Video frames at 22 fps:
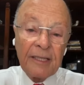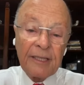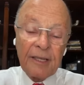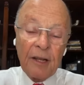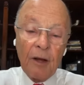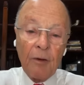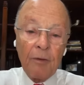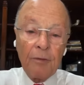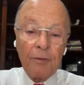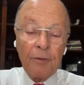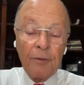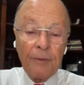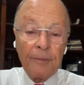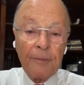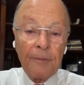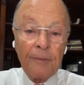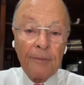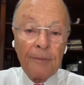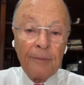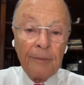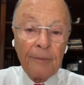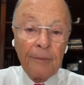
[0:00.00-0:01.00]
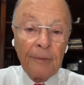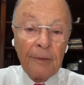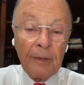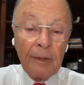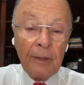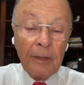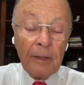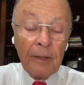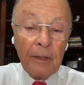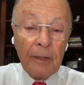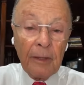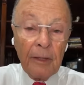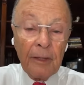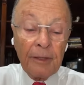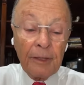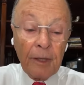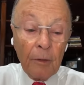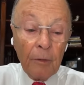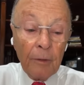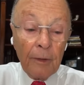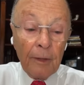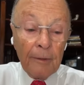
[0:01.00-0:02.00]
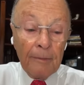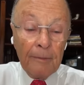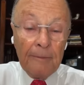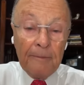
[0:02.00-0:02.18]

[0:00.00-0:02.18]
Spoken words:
will be saved. So,